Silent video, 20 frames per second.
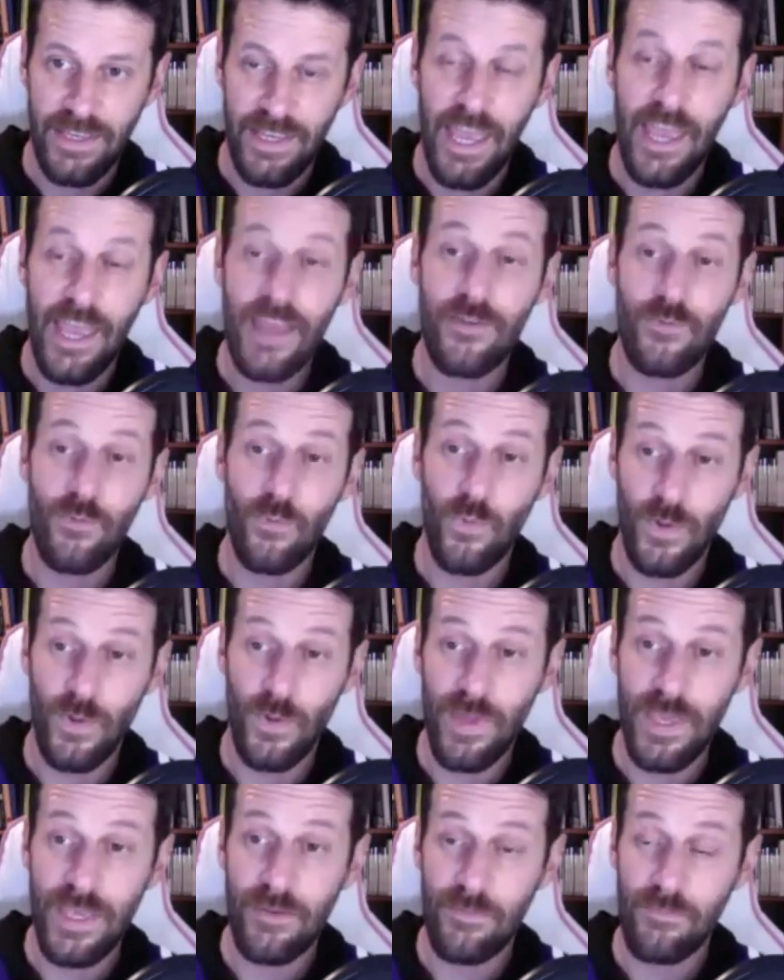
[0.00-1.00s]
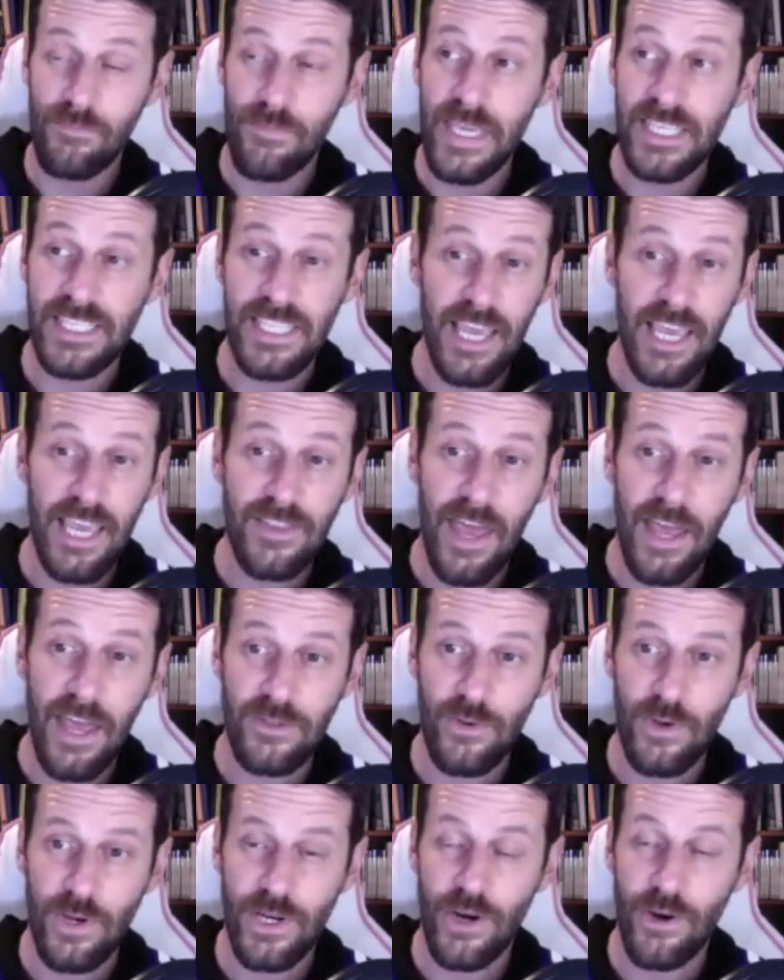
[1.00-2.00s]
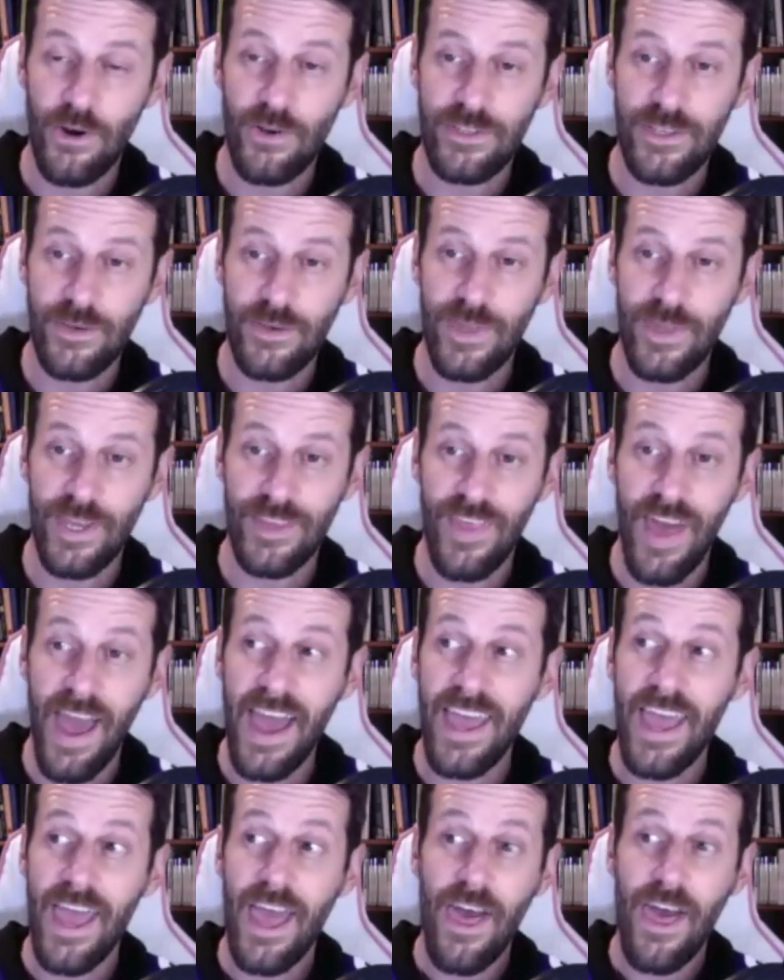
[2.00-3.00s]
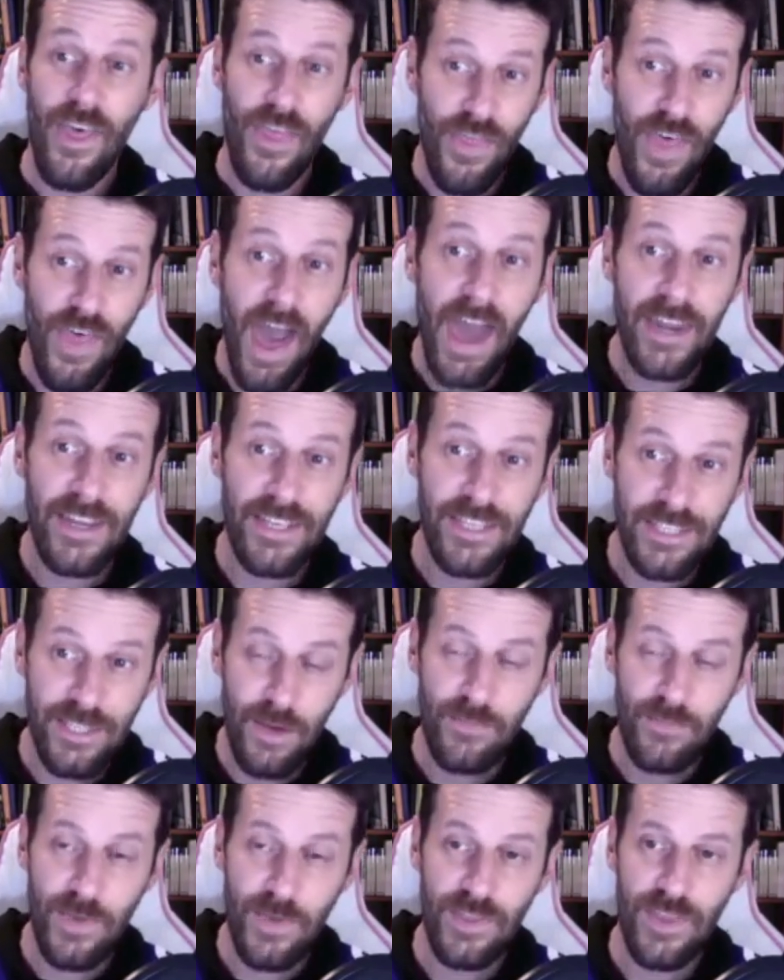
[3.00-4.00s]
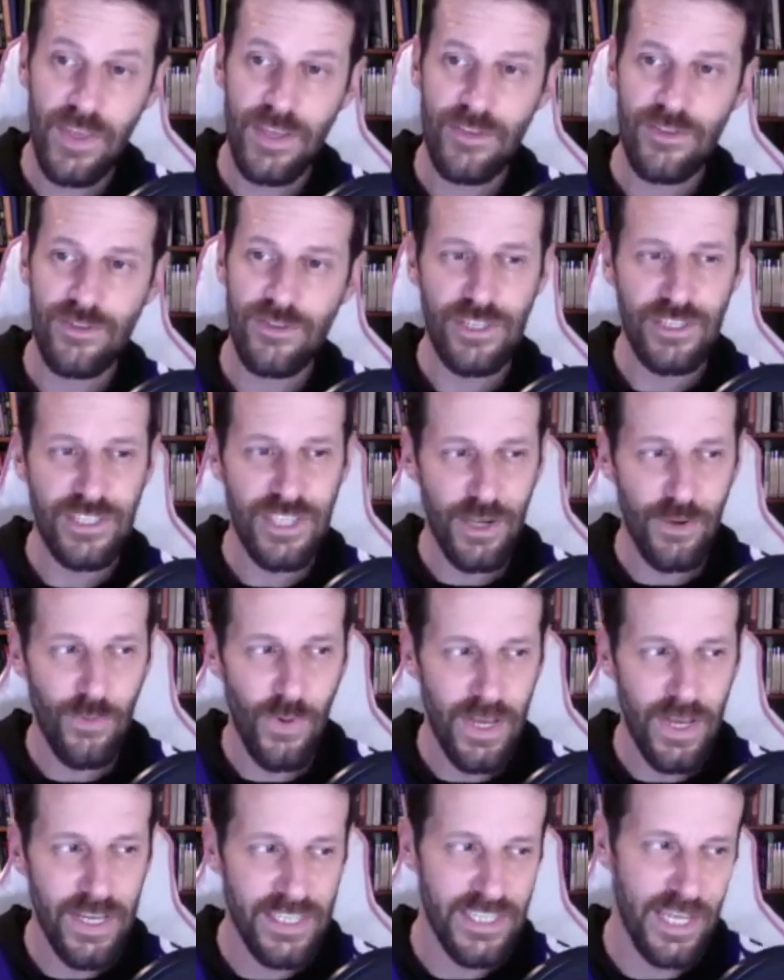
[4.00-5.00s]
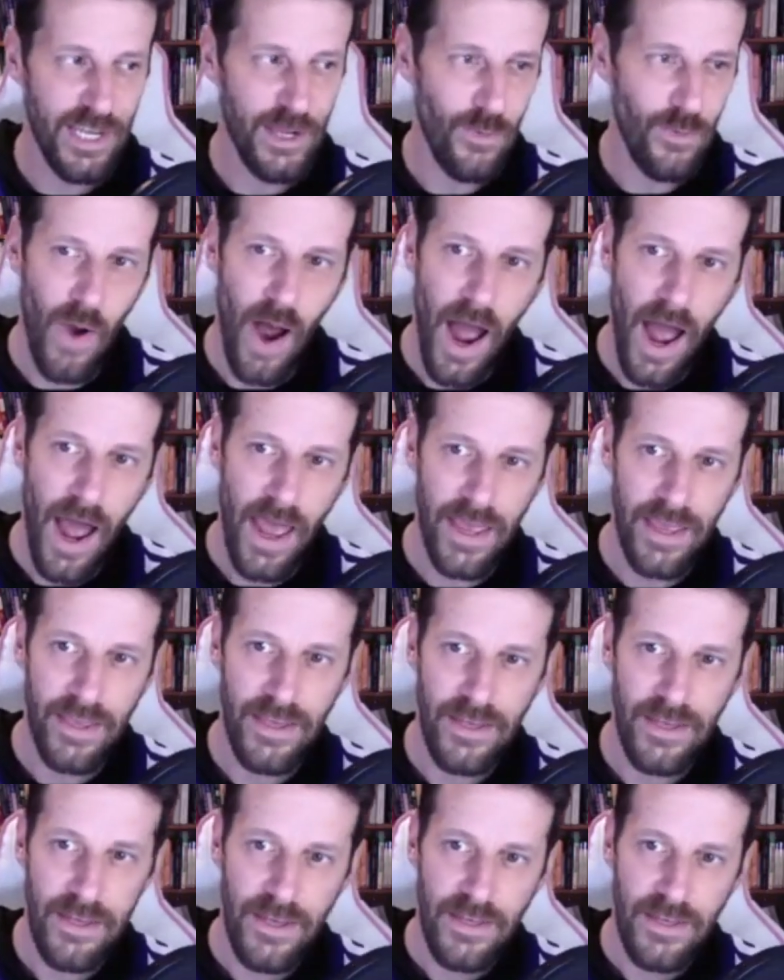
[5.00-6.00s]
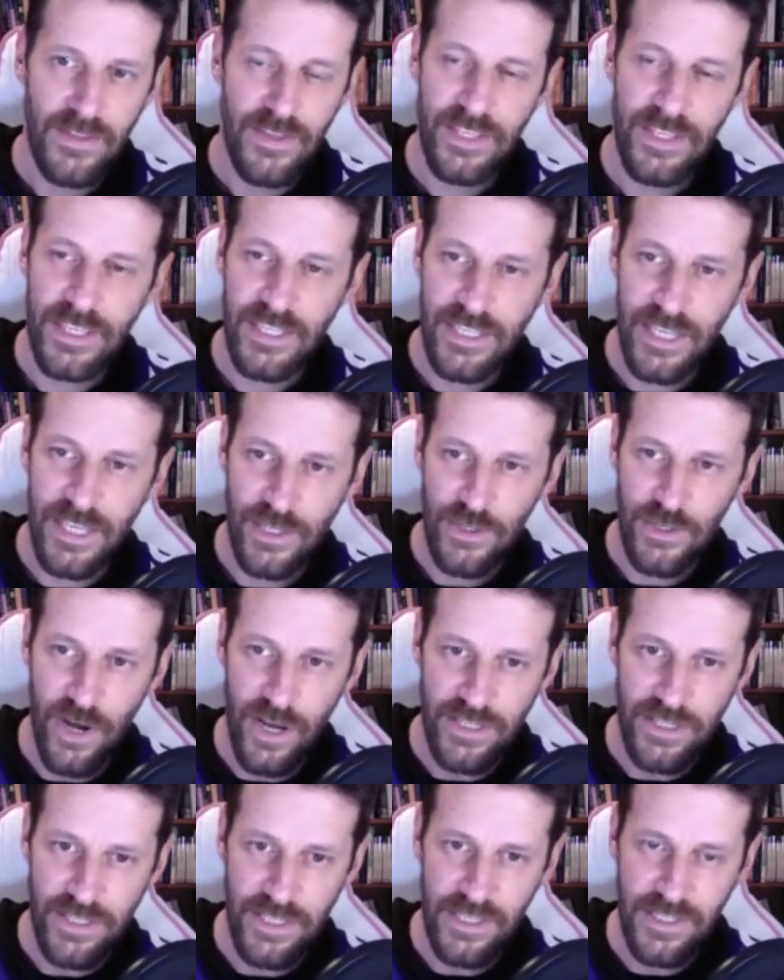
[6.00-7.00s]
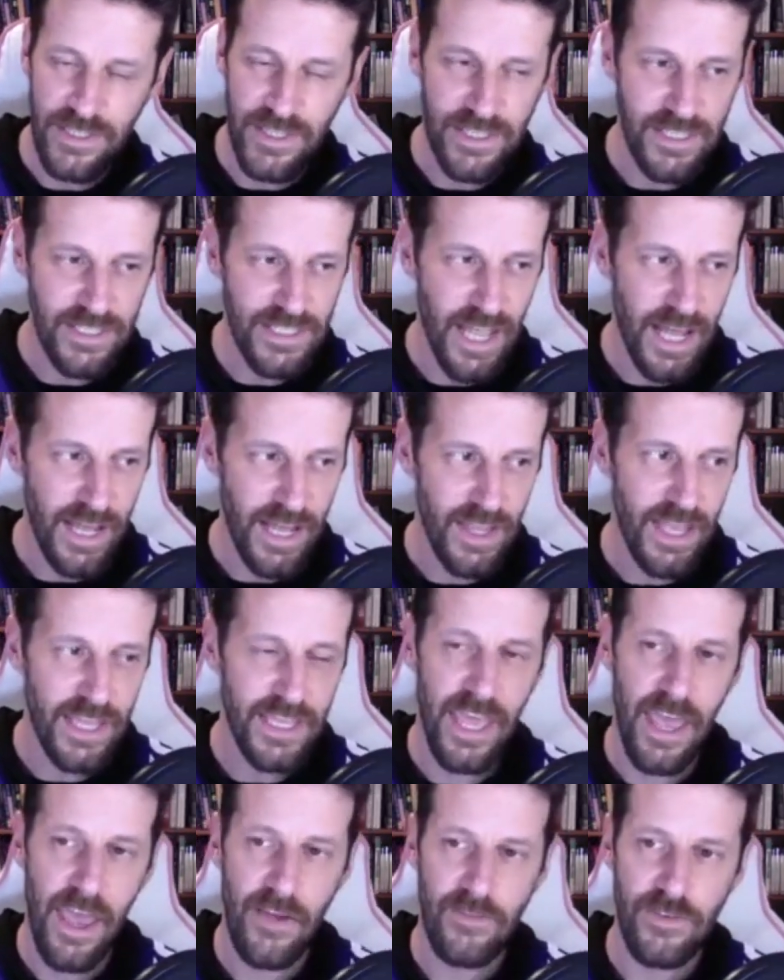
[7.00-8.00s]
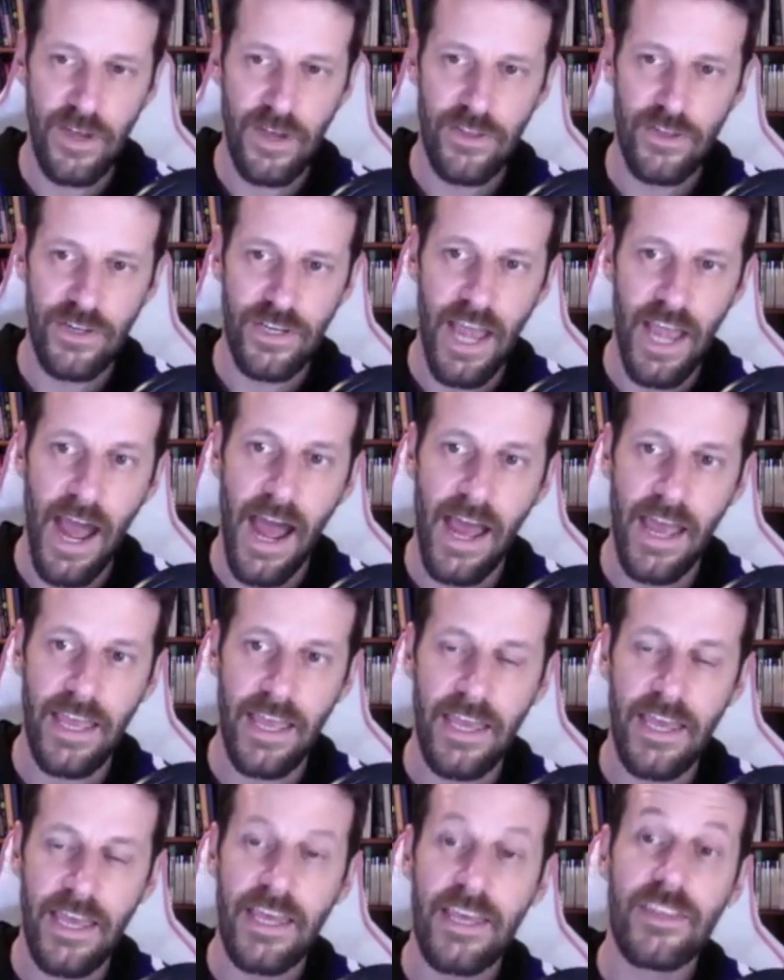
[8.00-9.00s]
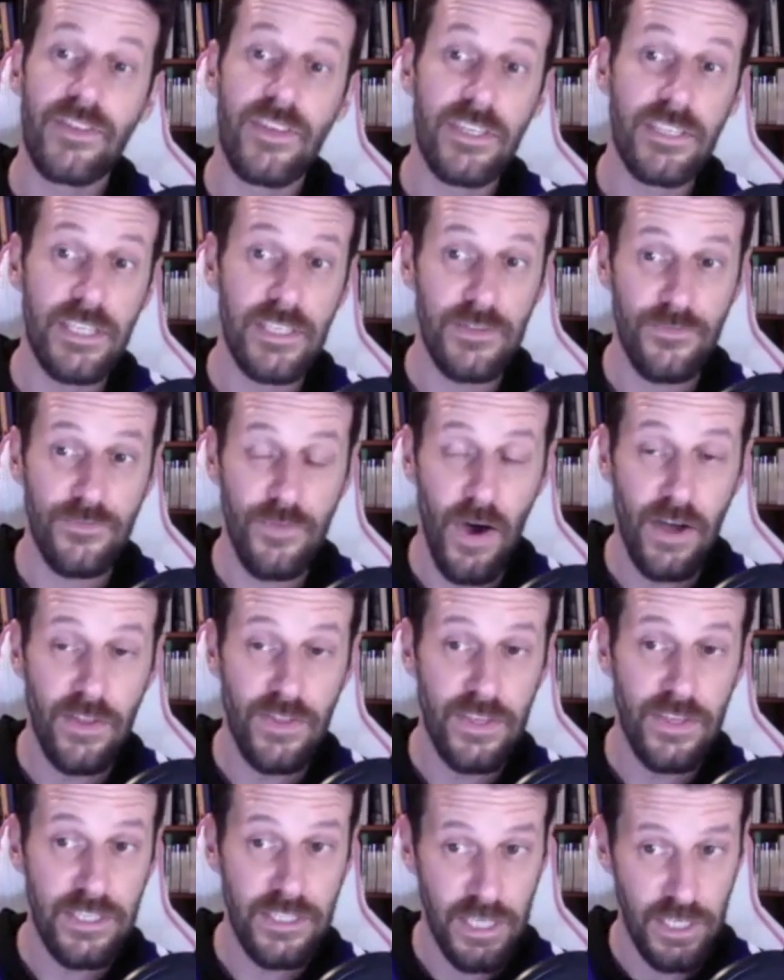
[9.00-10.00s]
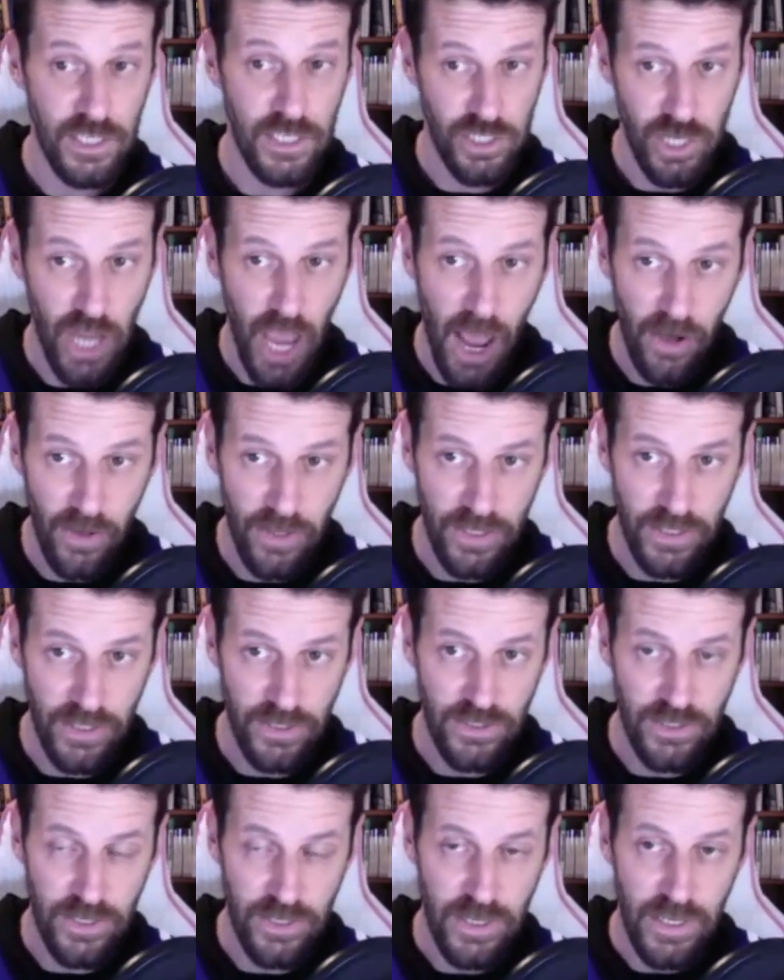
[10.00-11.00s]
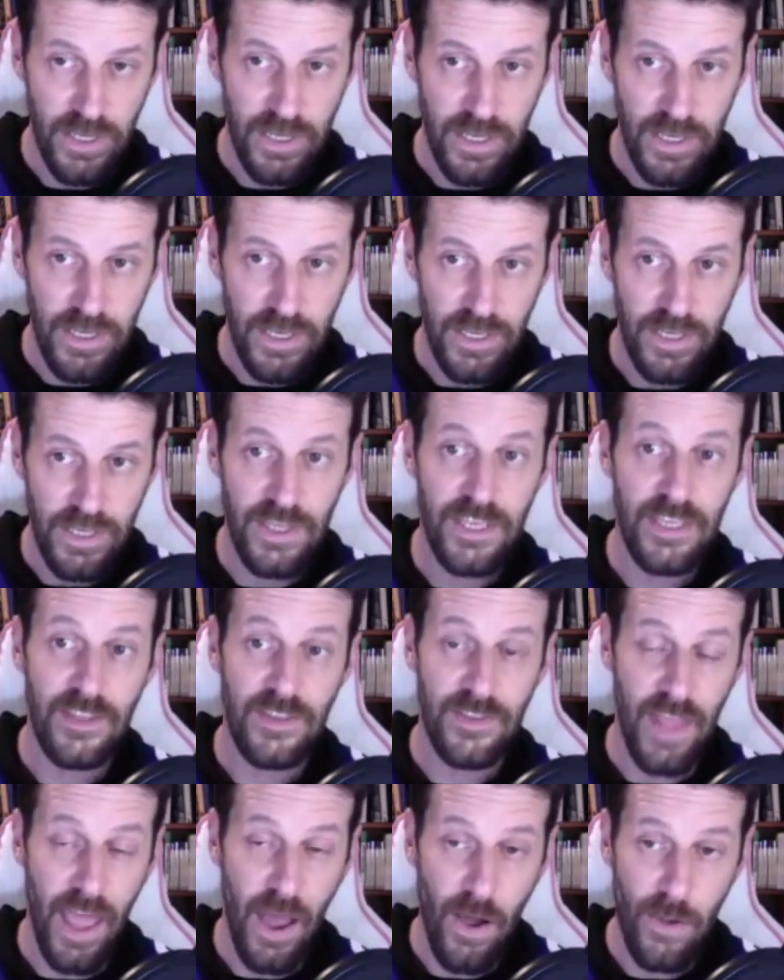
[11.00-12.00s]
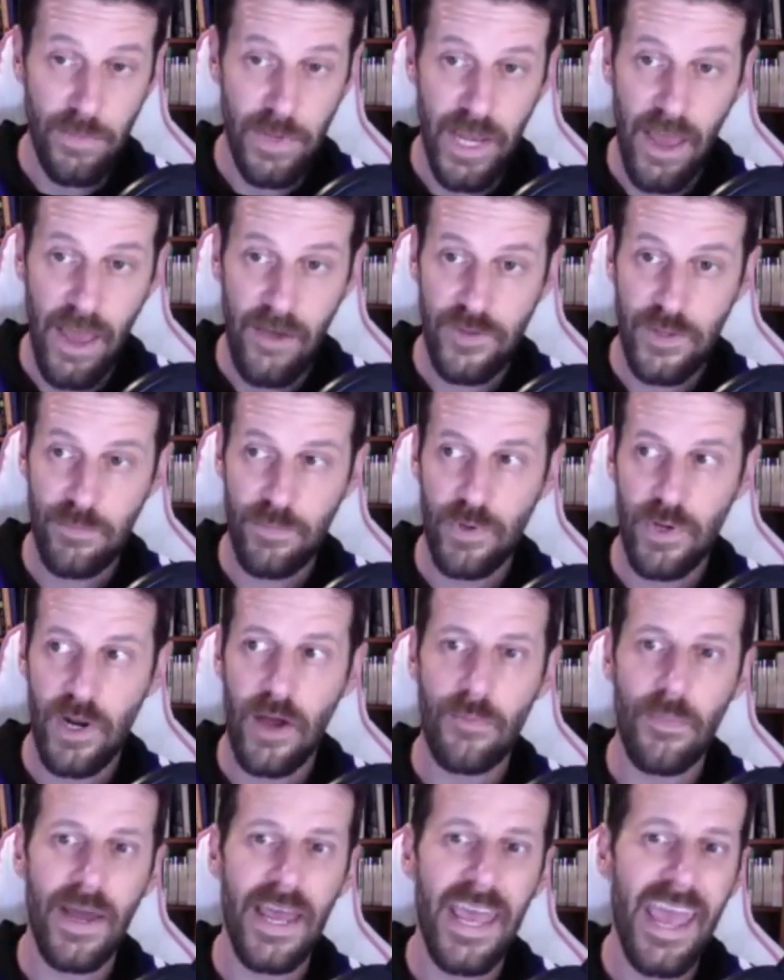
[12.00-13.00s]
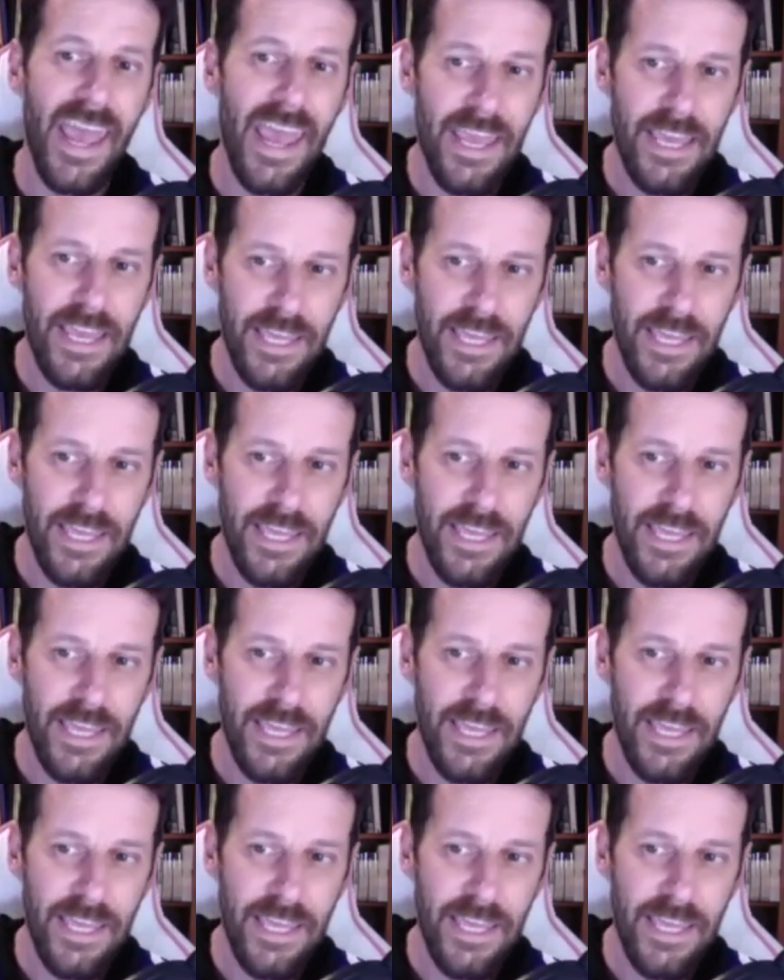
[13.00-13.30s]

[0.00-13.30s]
And when me me saying that to a girl, something like that, that is something that she's like, wait a second, why? This is interesting. This is not like every other guy. This is fun. This is a challenge. This, now I'm gonna have to put on my A